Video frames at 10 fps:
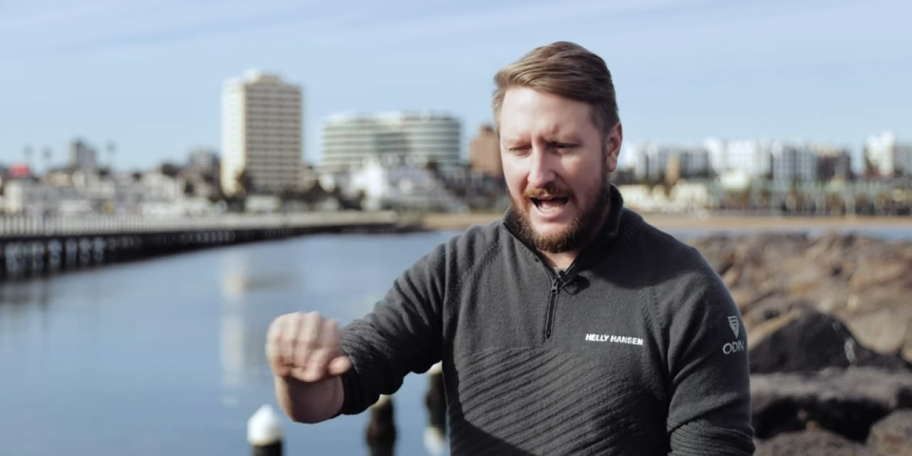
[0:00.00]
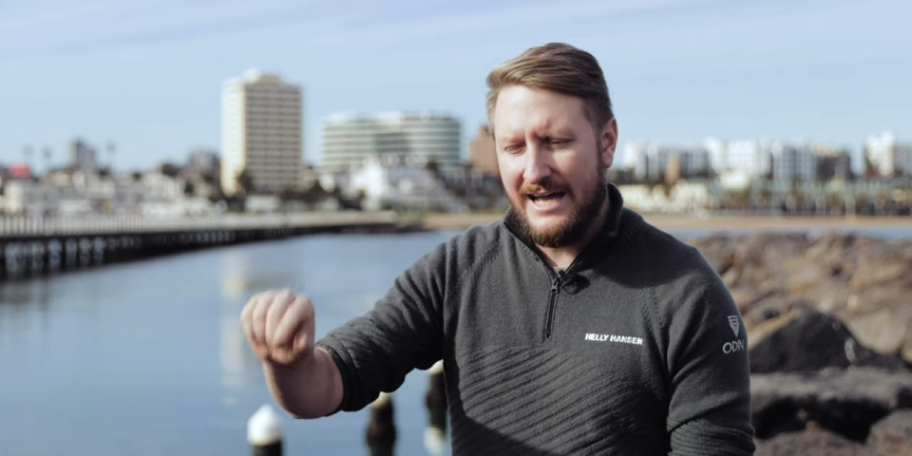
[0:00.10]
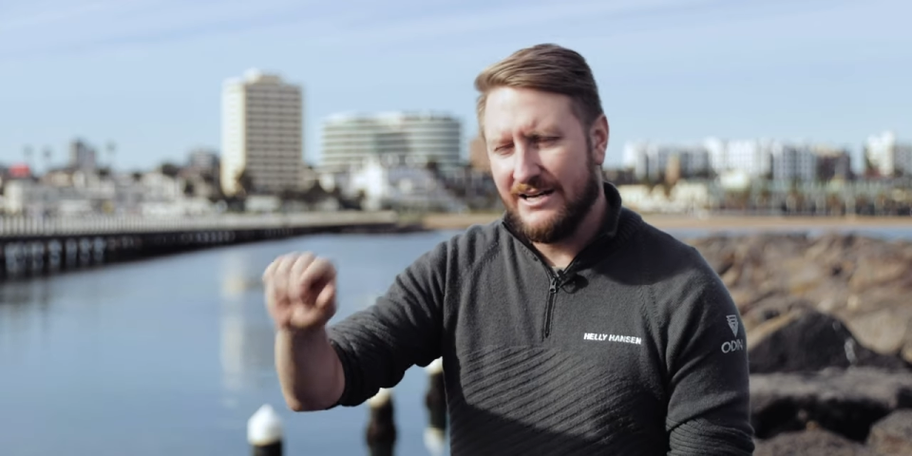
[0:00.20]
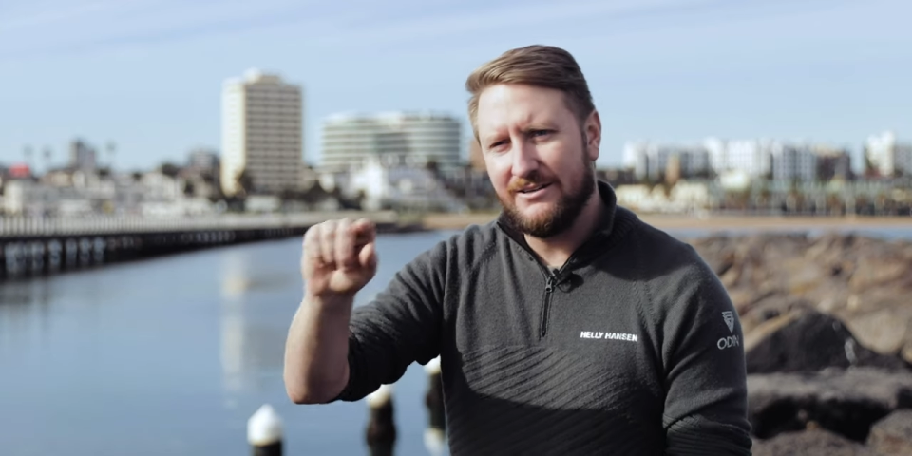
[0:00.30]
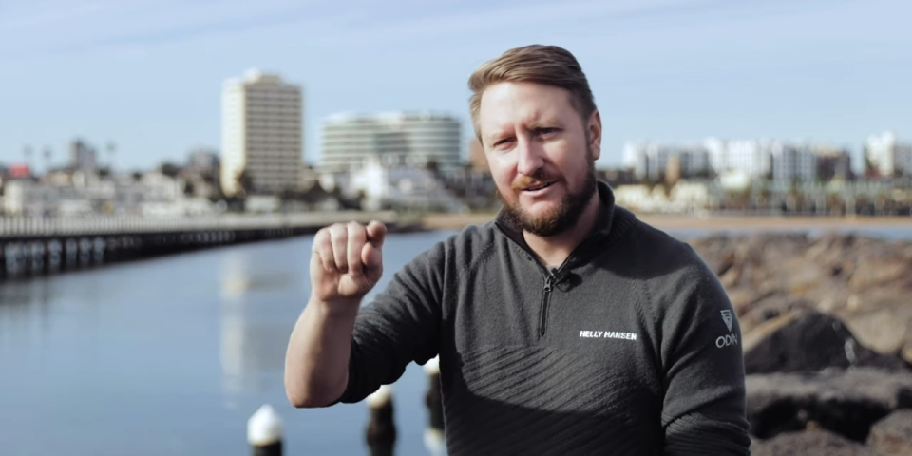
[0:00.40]

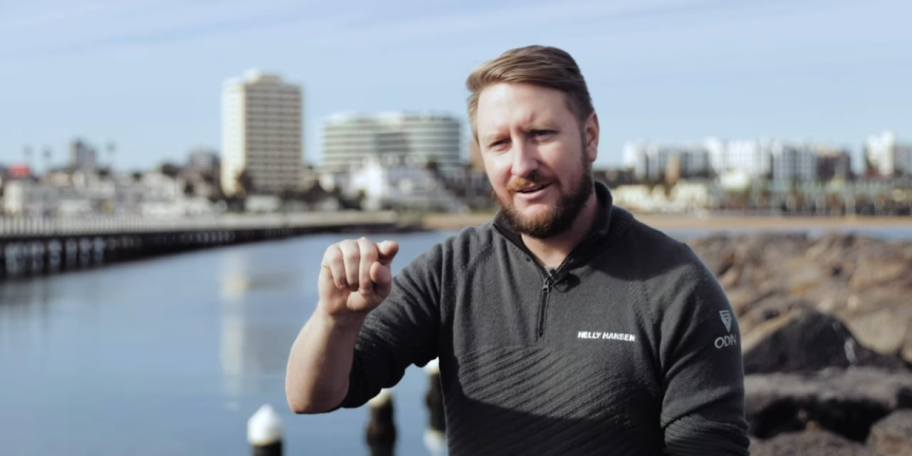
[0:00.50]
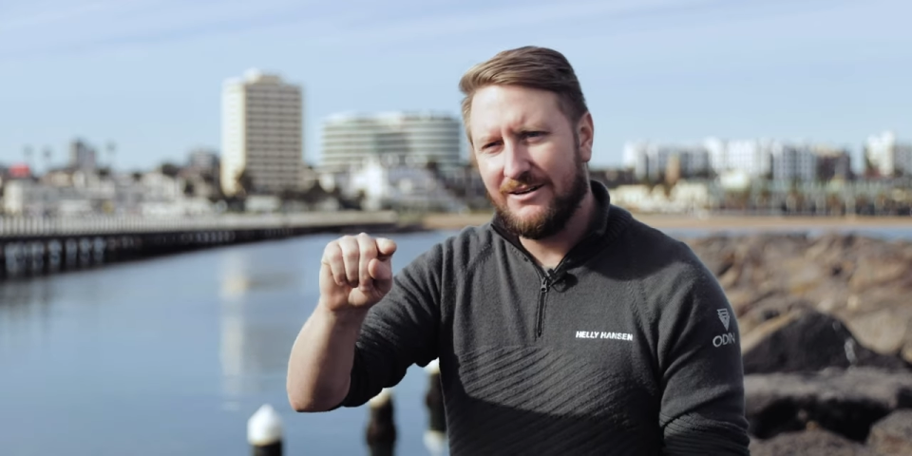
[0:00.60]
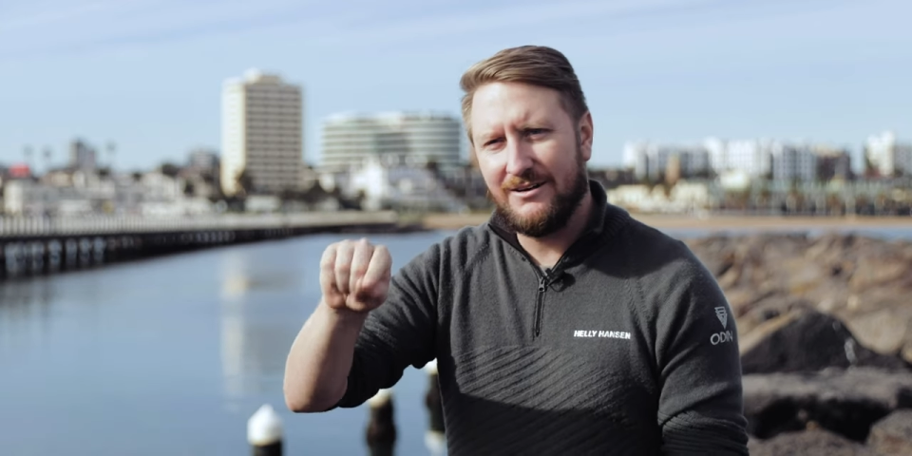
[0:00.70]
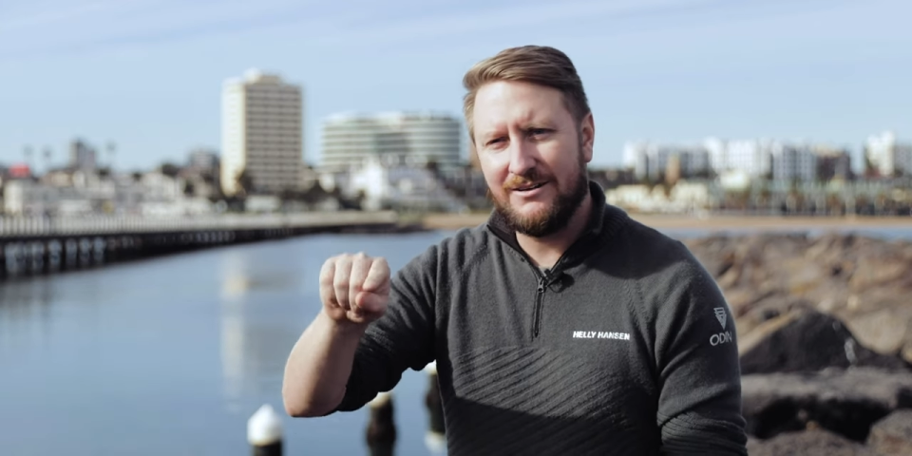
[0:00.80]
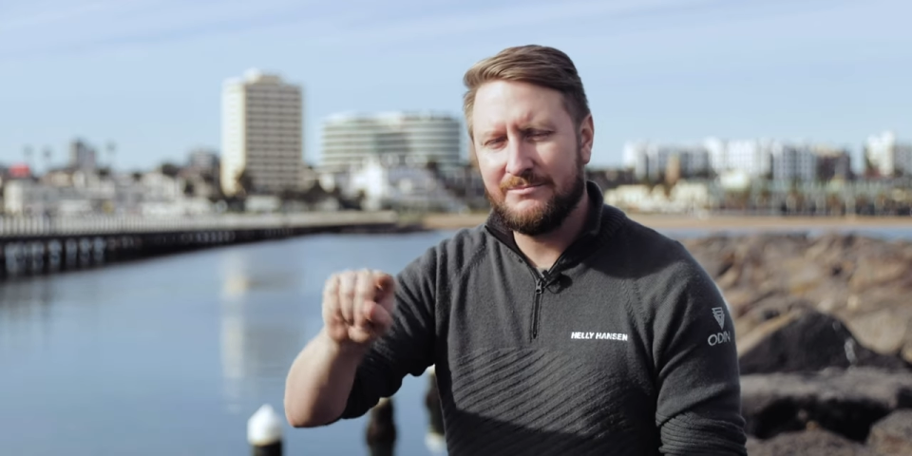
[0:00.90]
ad
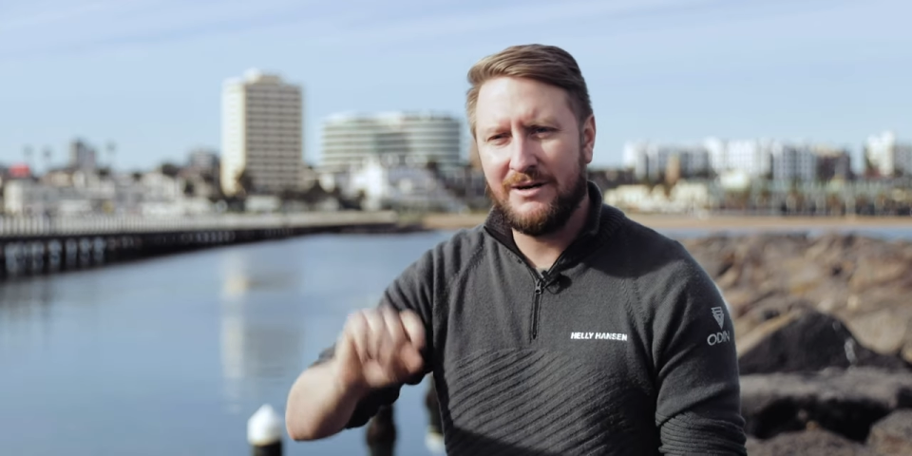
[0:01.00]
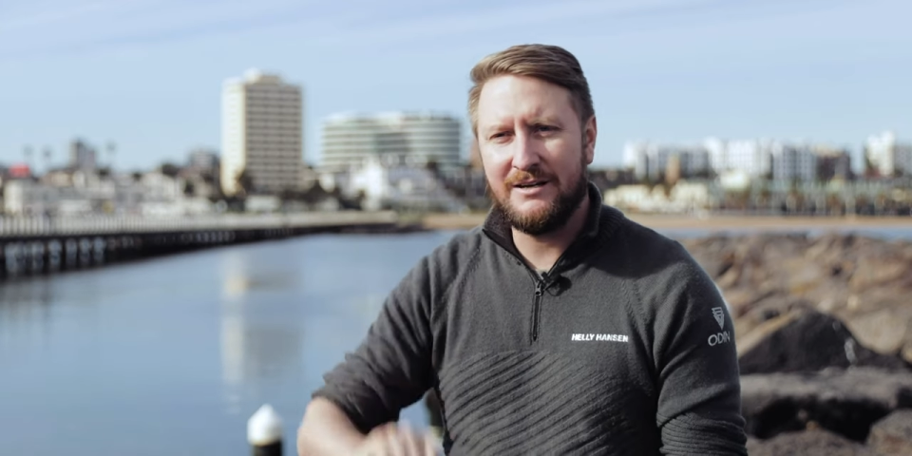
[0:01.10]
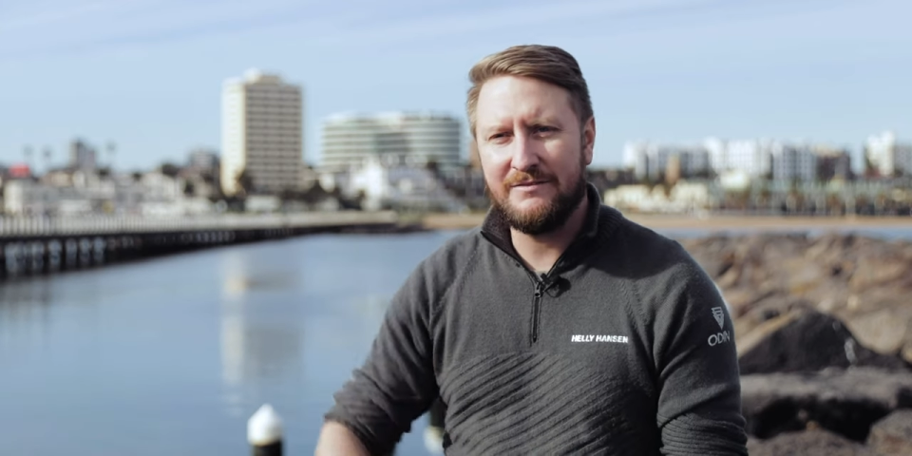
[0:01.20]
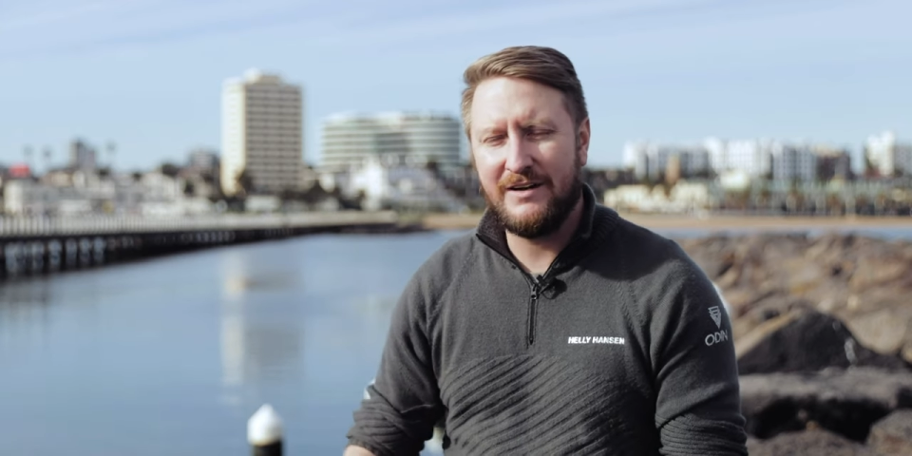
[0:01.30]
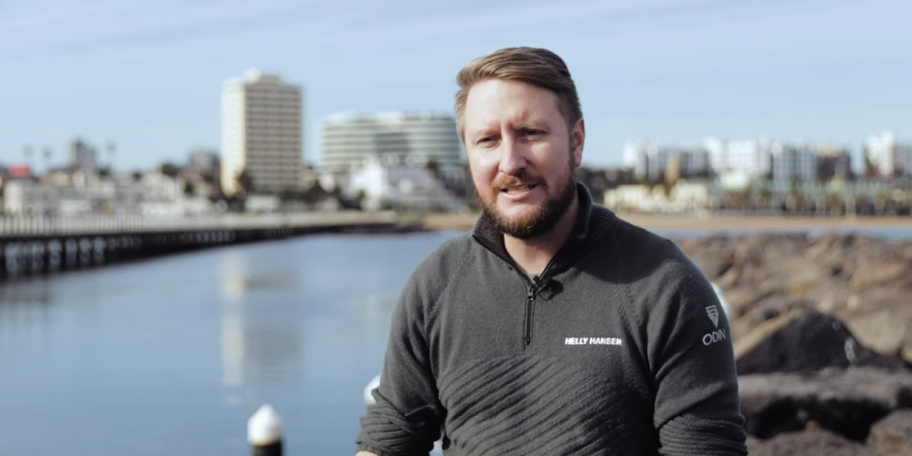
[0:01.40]
on
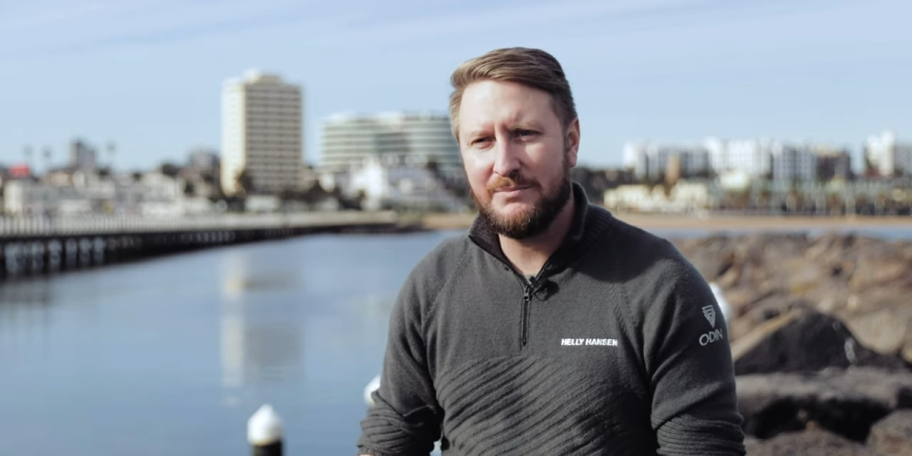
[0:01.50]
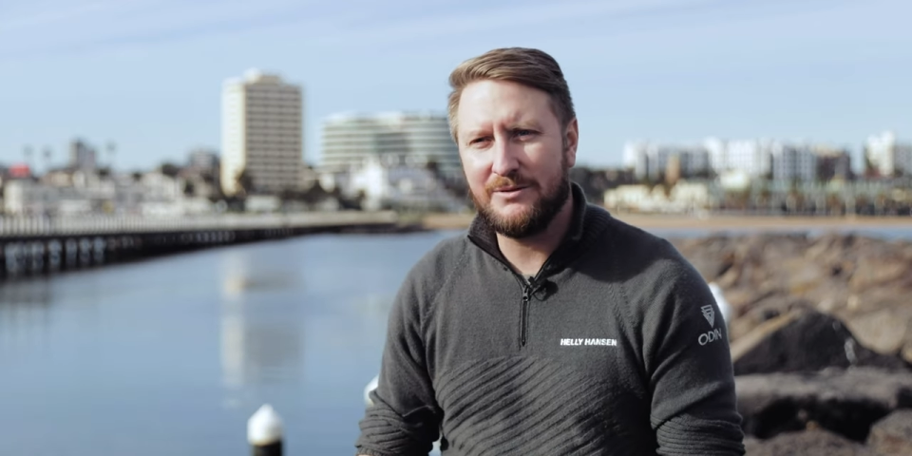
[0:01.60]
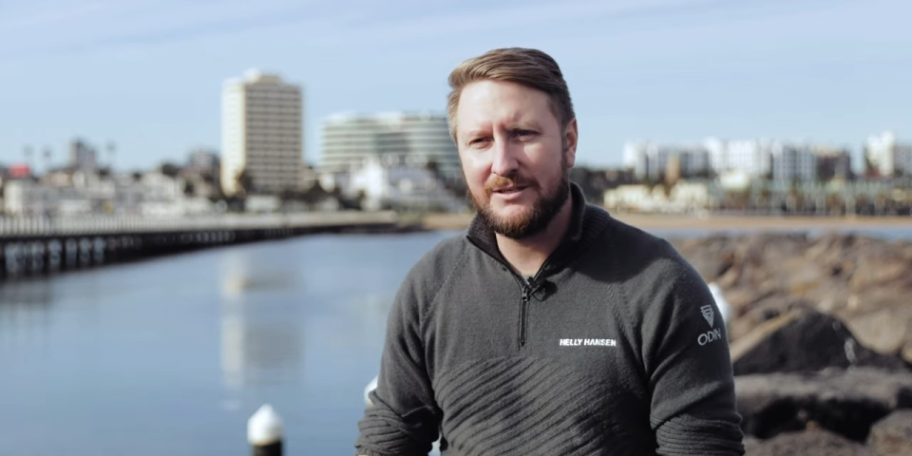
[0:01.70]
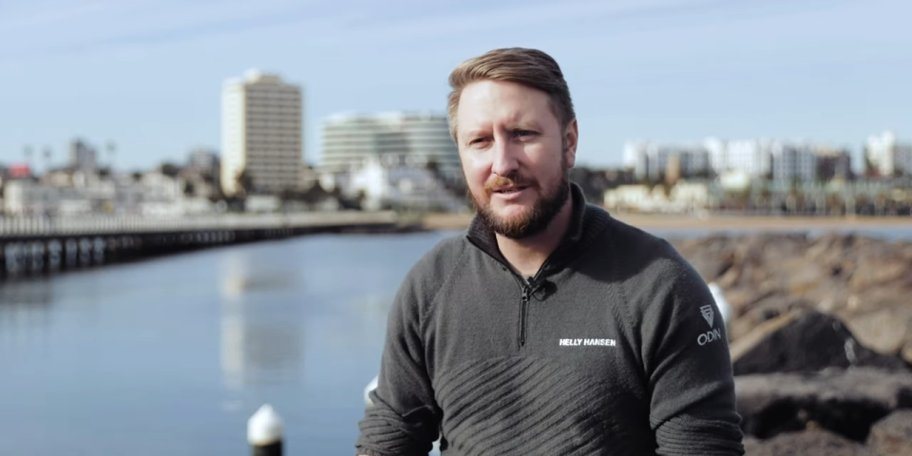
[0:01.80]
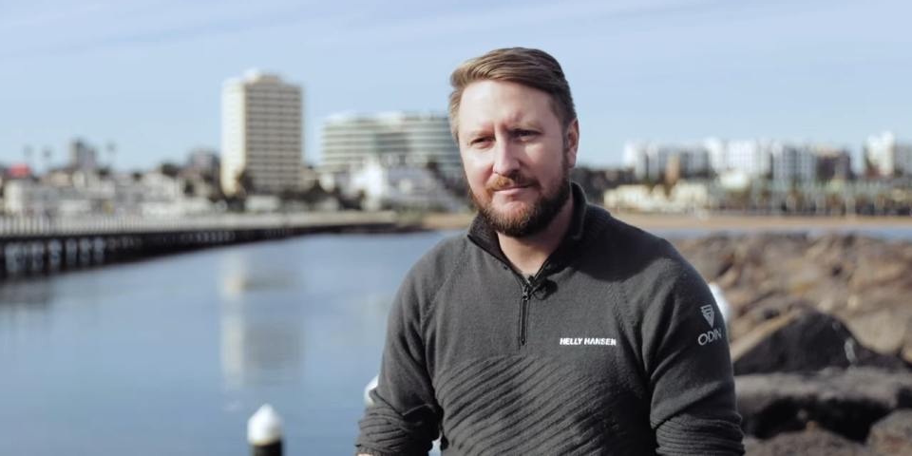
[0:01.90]
my
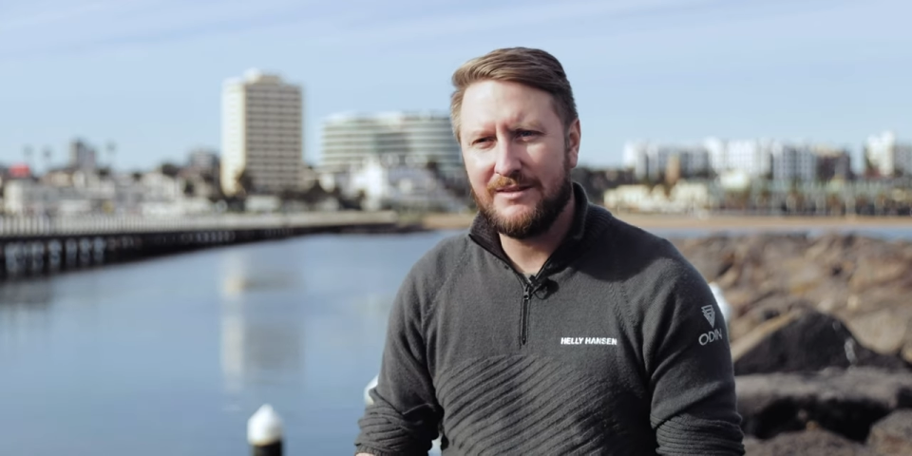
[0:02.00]
Facebook